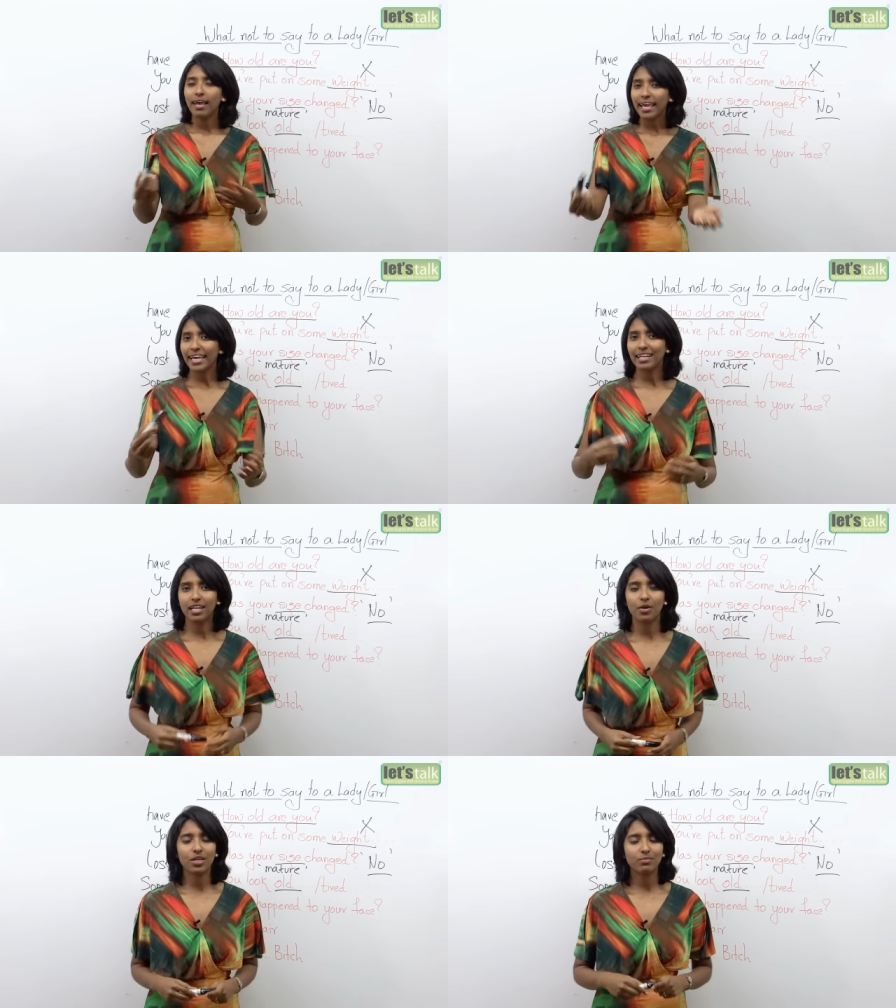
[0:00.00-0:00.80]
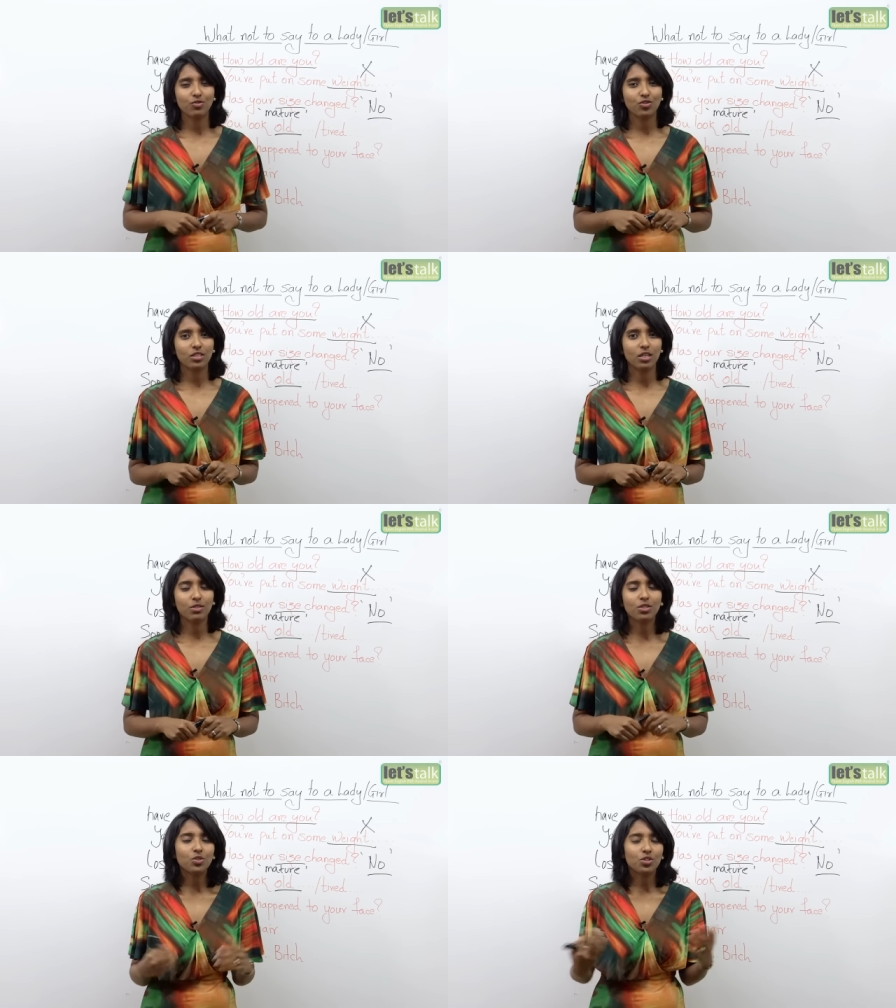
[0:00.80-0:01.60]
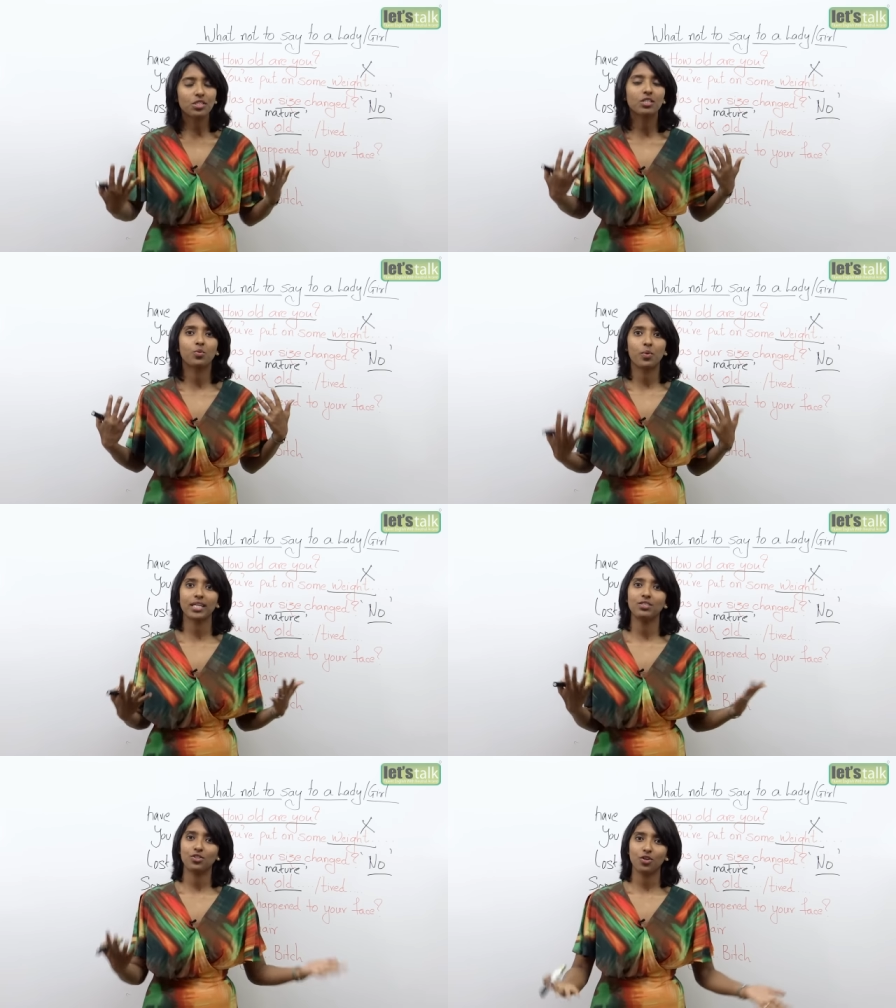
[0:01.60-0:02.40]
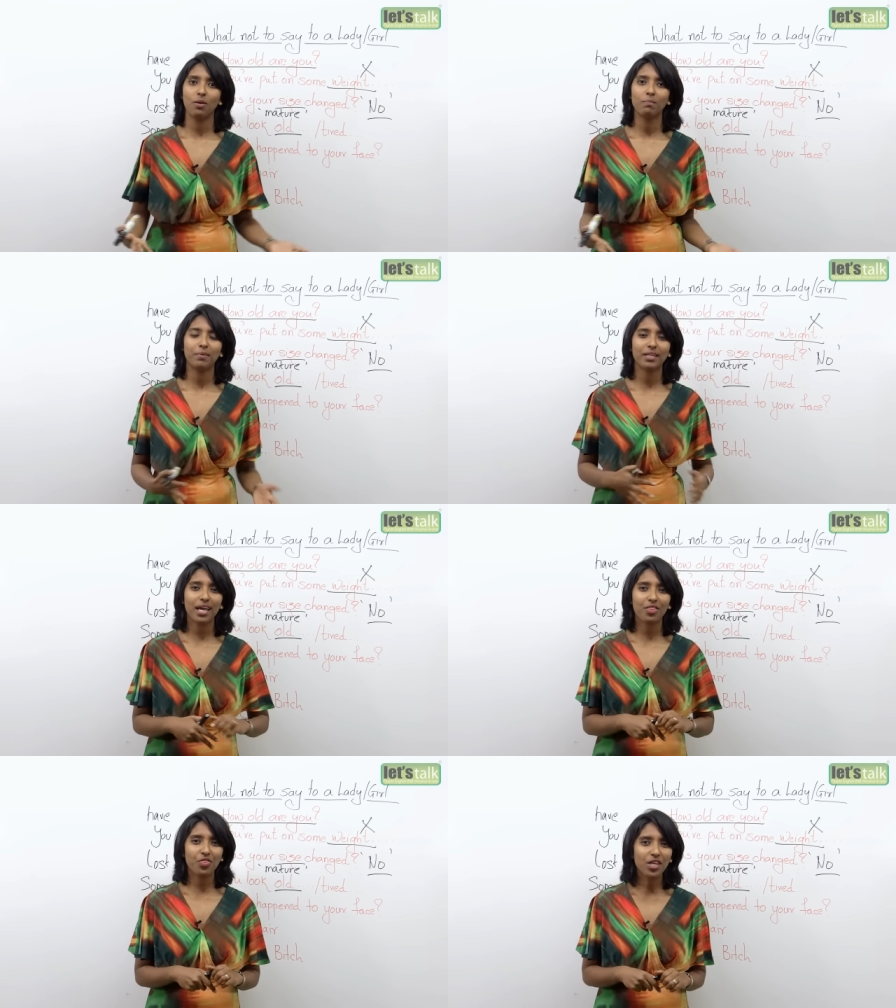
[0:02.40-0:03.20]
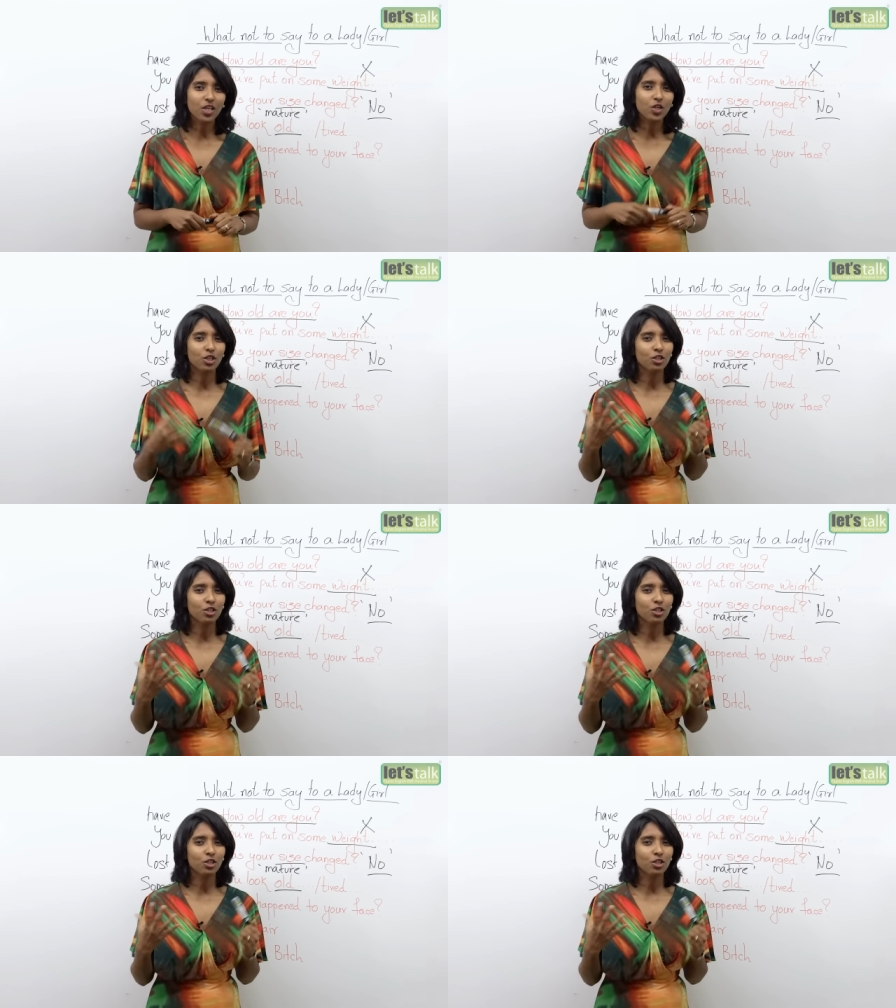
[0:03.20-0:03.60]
Hey Clara, you know, you're doing a great job, but I think you